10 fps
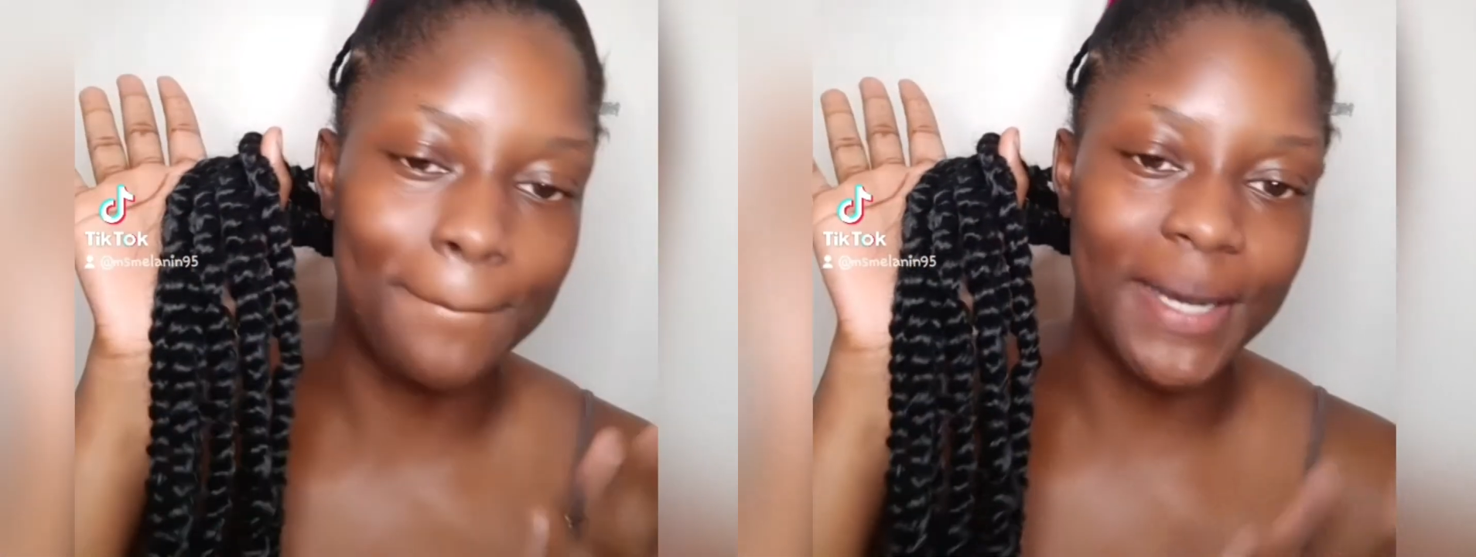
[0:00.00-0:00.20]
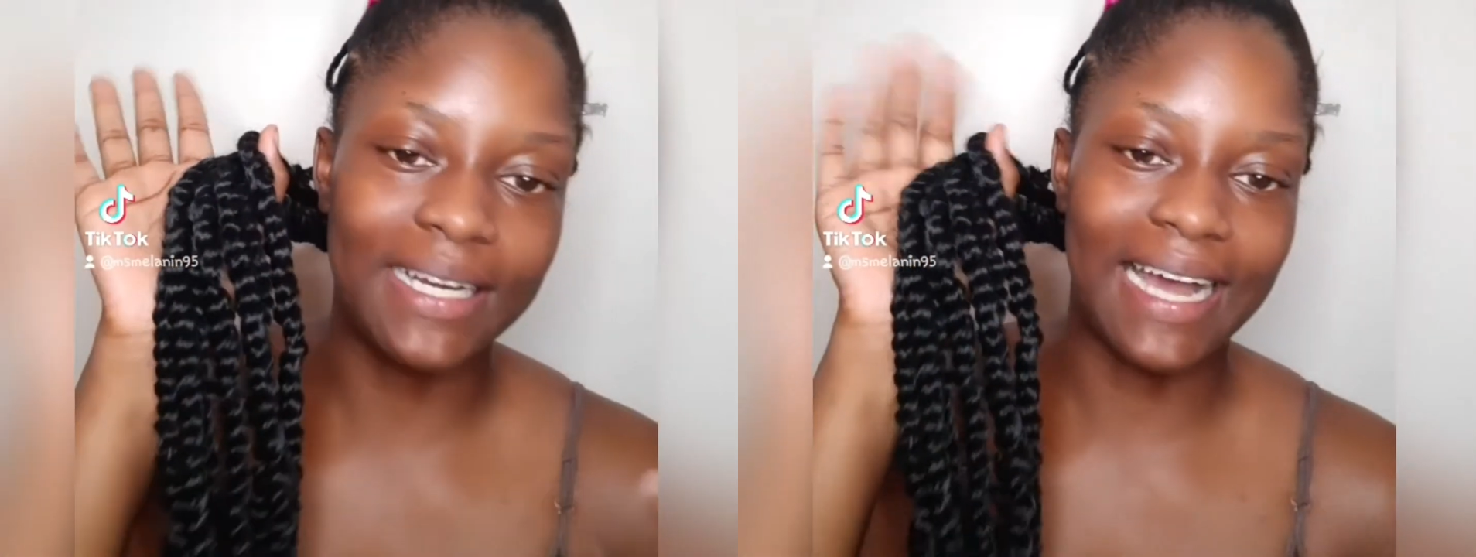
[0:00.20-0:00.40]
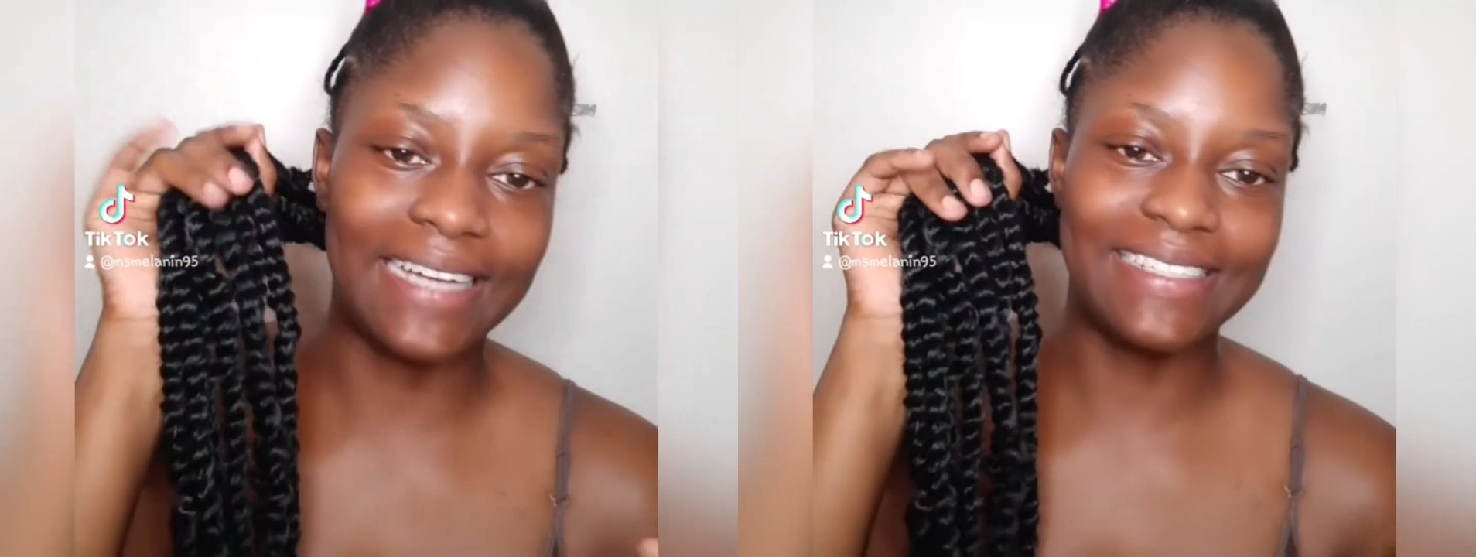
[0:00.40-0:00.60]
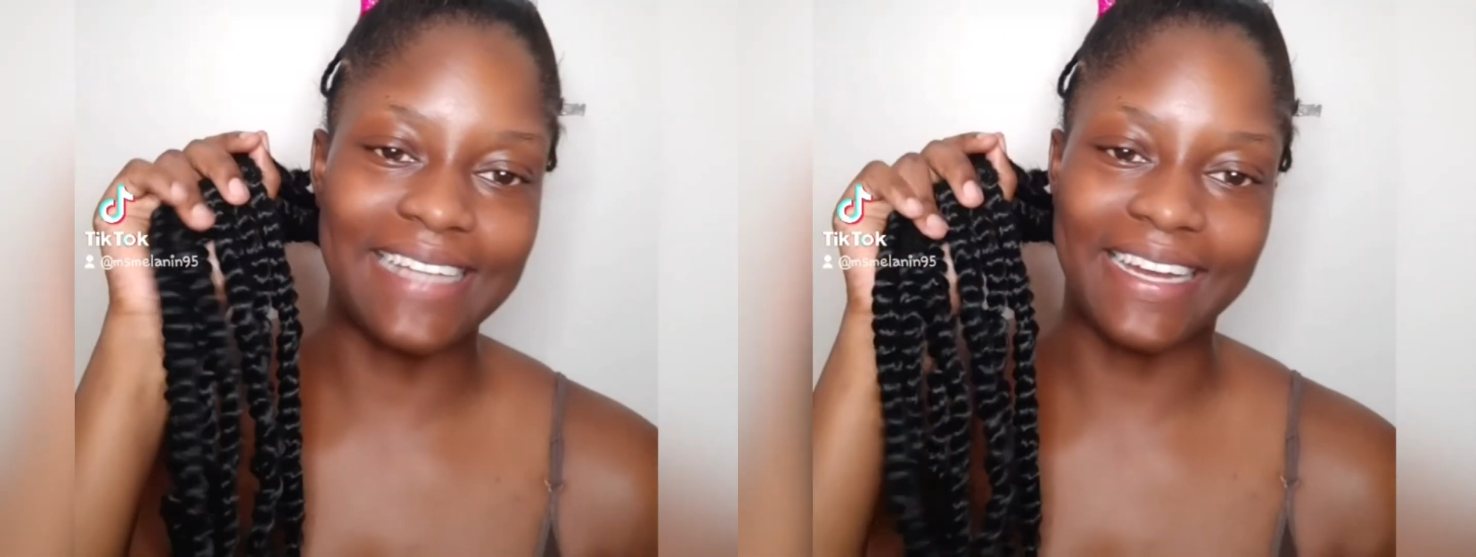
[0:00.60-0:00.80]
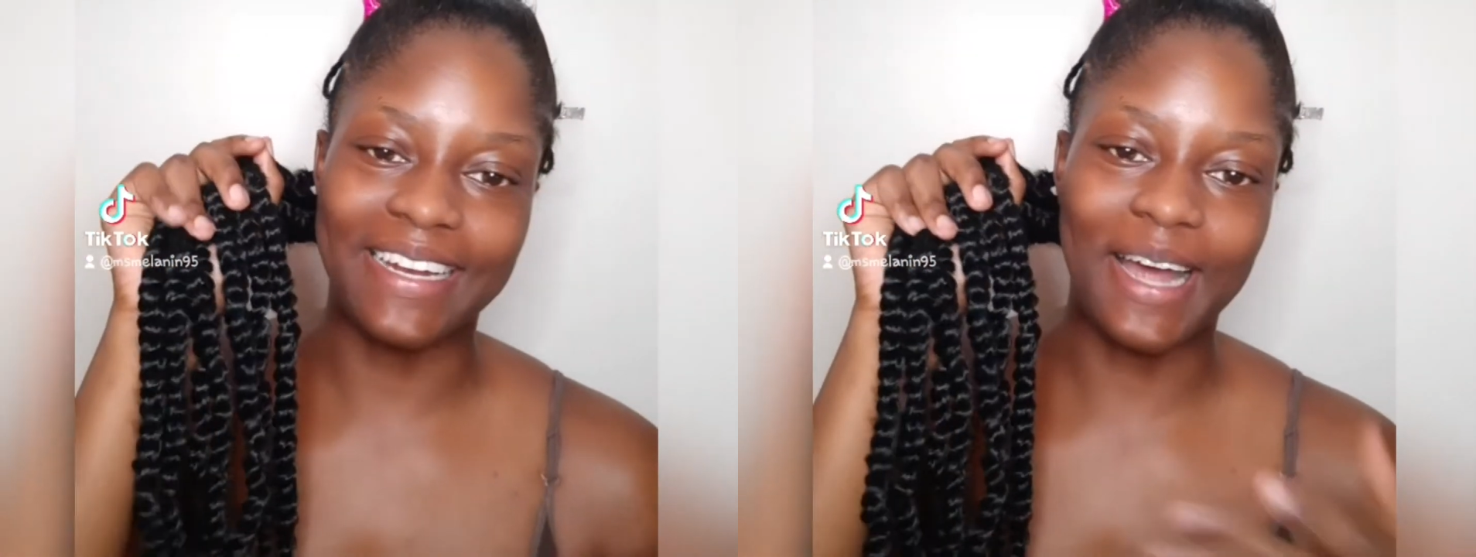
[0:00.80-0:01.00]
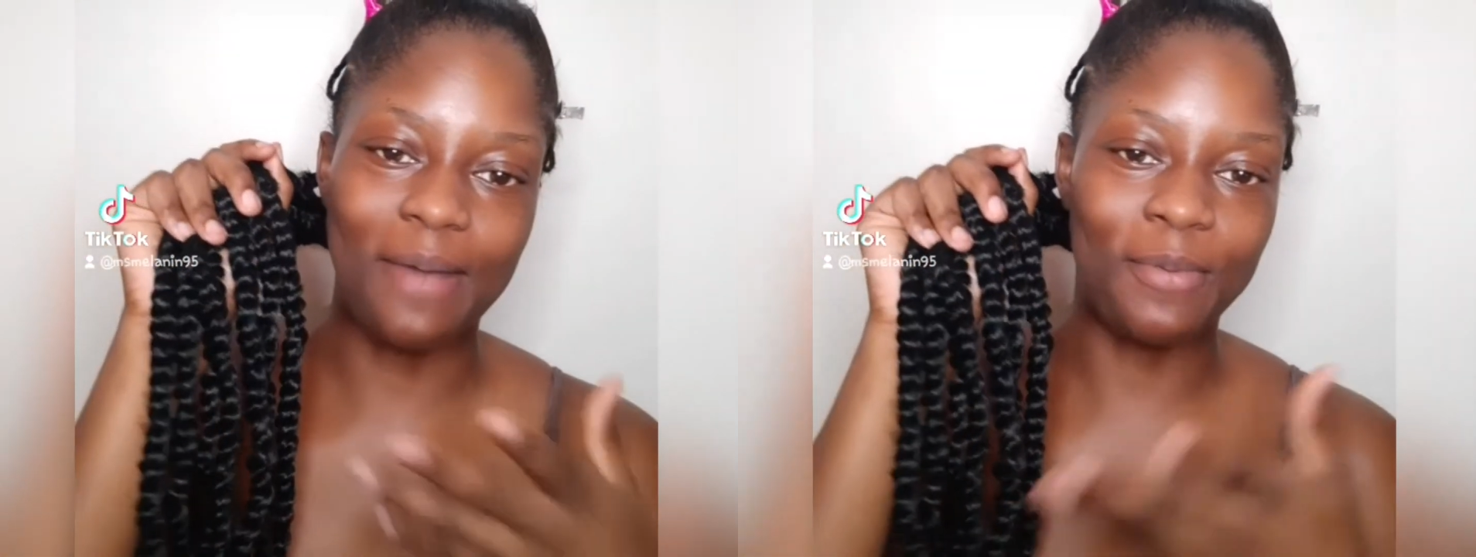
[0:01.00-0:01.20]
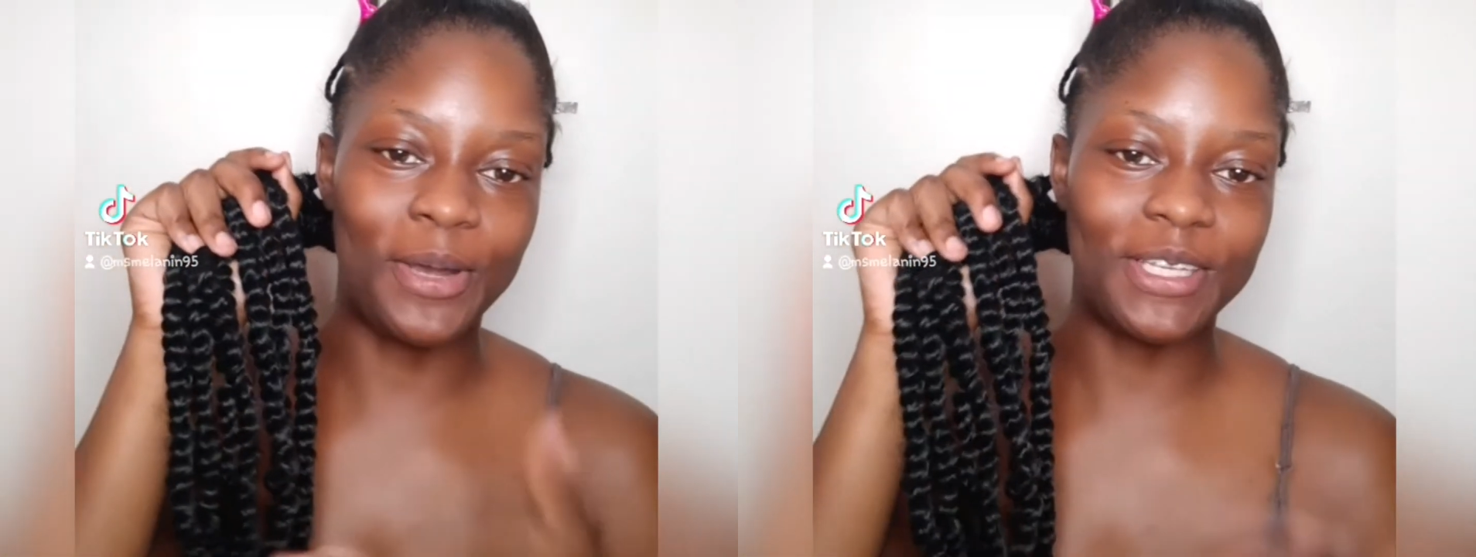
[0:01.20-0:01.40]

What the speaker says: but I decided that I'm going